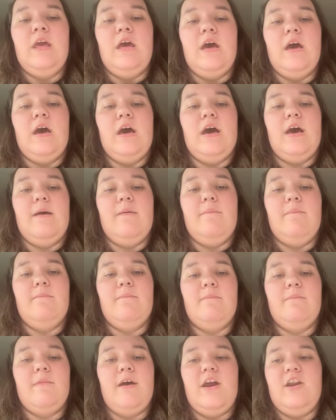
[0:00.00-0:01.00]

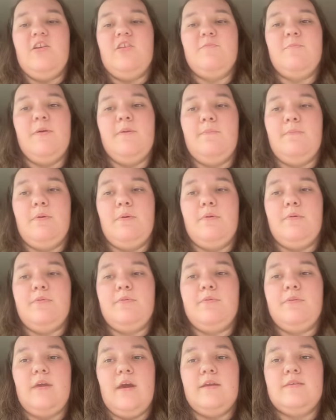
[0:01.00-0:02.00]
I just put
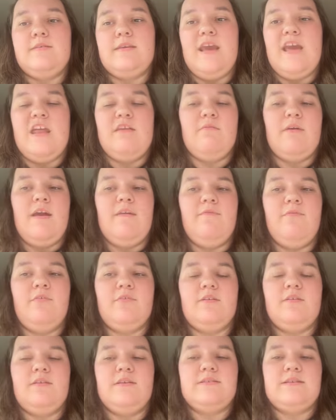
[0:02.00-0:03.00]
both guns and
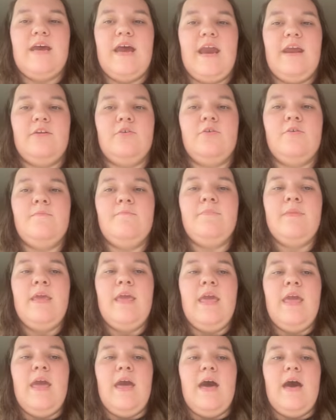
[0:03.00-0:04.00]
rifles in the title.
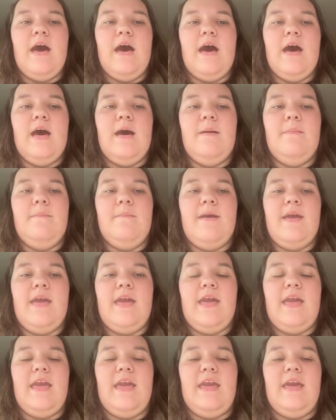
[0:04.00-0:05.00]

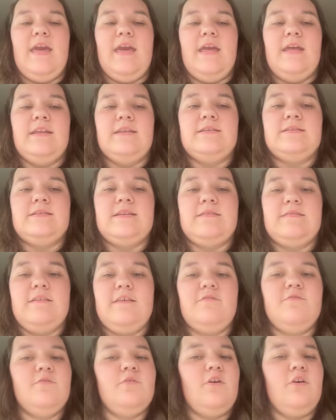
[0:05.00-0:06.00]
And
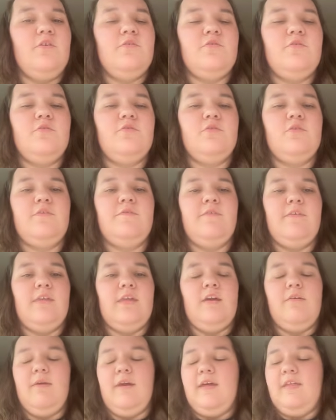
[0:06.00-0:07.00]
this one also sold
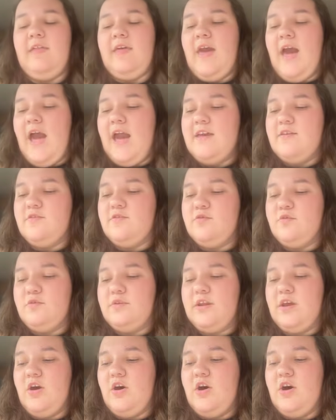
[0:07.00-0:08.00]
fairly quickly. I
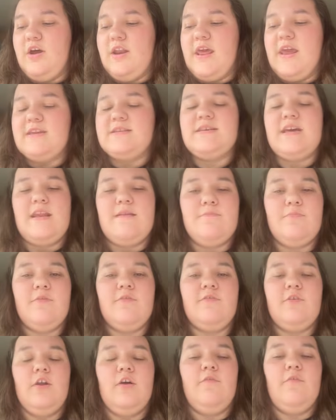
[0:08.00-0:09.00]
sold it on a
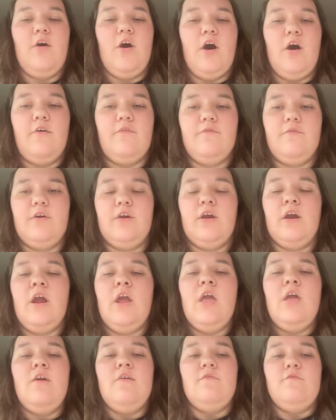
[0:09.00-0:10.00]
10% off offer
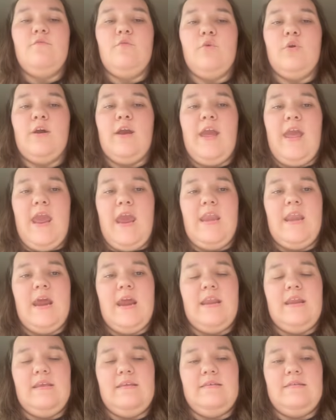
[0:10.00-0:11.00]
for
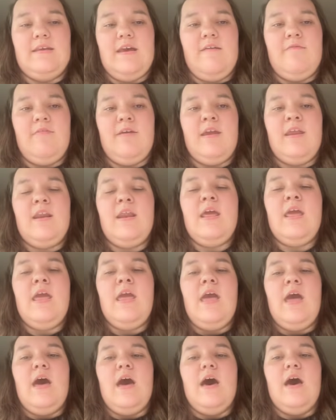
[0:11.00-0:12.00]
$8.97.
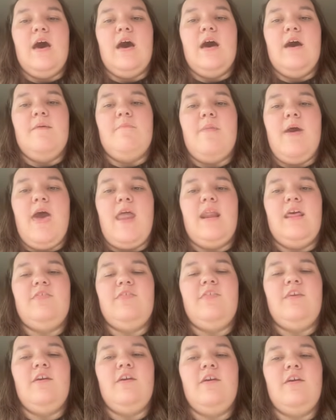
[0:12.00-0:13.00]
And I
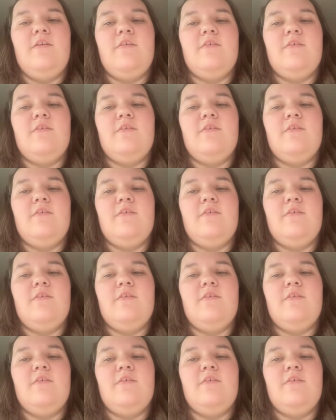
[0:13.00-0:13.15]
think